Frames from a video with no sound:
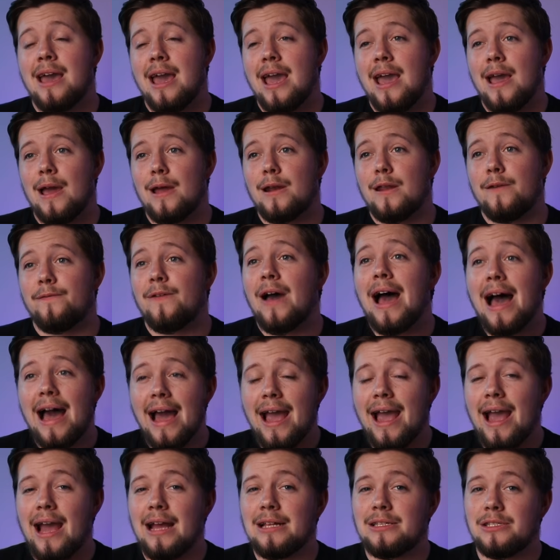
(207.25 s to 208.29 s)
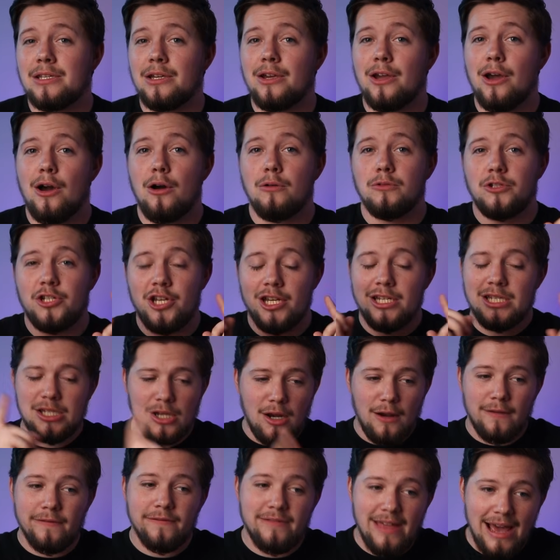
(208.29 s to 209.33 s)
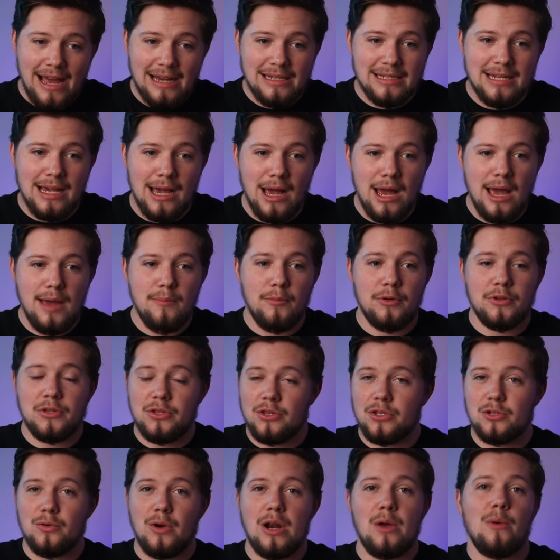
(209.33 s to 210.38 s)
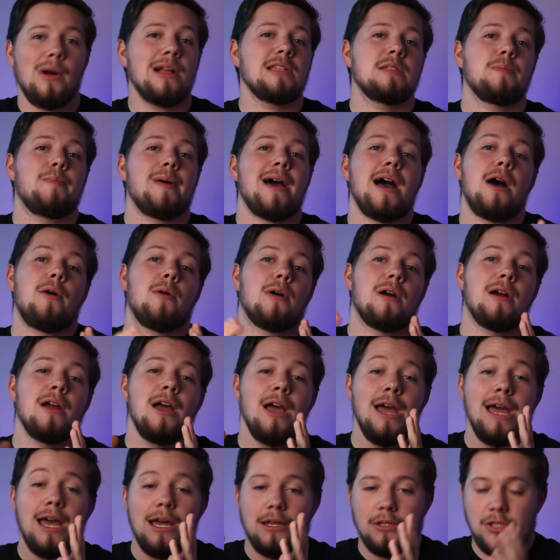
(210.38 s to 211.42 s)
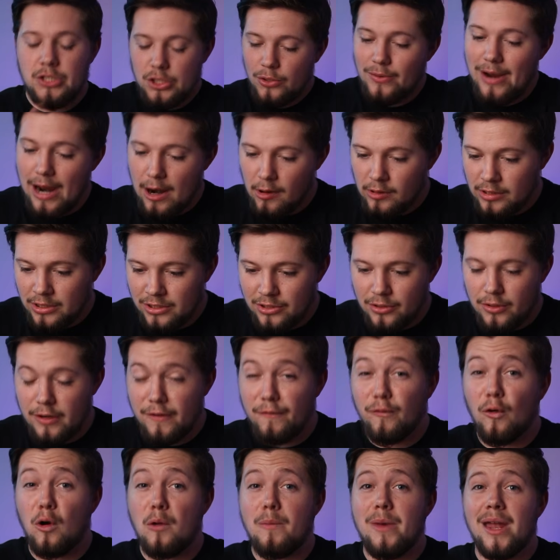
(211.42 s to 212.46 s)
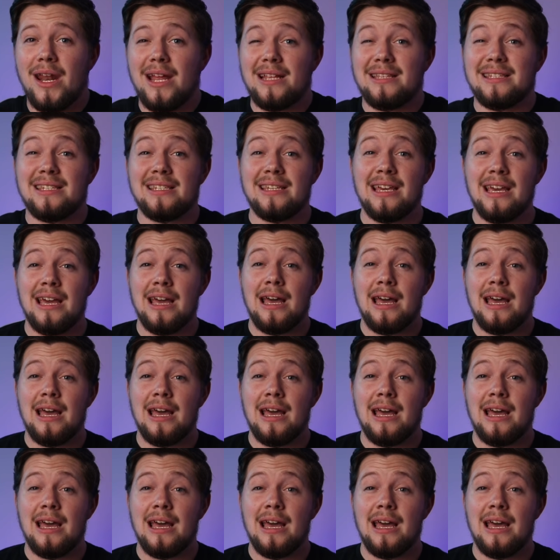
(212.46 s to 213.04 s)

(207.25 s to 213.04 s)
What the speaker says: And if I had to go just off that time with 20 watts of power and 2 hours and 34 minutes,